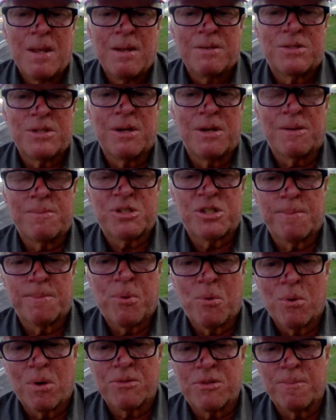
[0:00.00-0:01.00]
to help
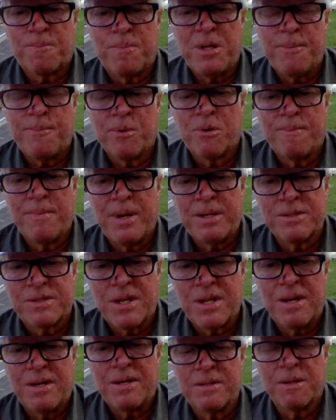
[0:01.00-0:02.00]
support the people
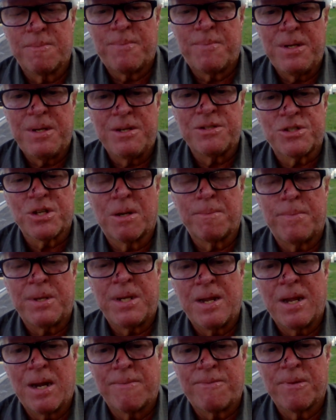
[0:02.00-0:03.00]
maintaining the peace on
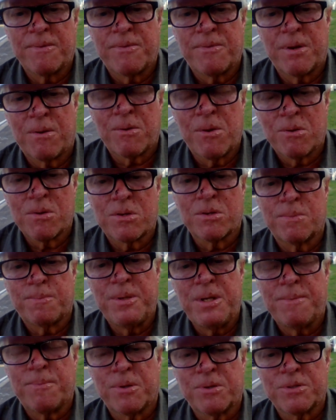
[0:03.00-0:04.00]
behalf of their local
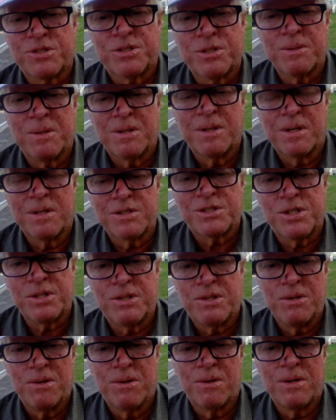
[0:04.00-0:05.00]
people's
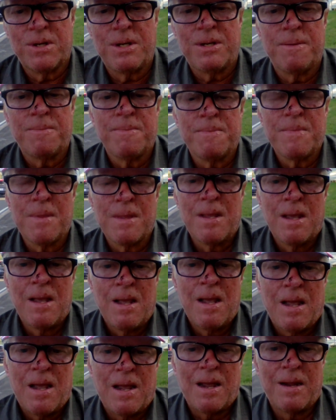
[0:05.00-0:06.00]
security,
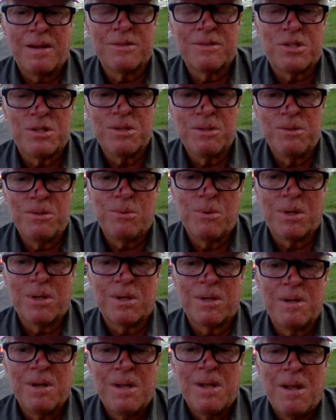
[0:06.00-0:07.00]
and to
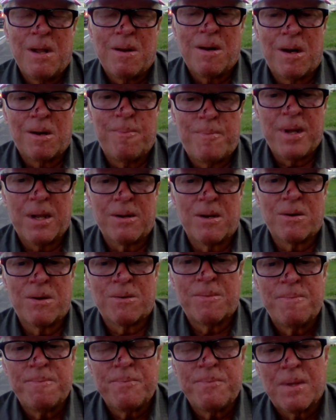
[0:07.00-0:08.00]

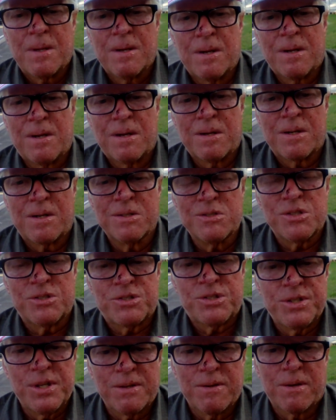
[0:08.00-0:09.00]
better
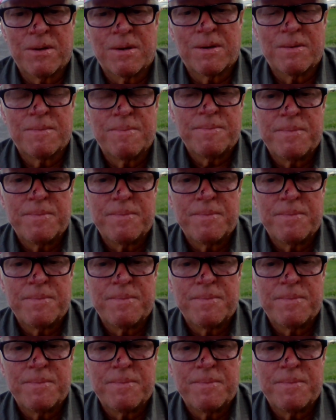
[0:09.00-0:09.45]
consider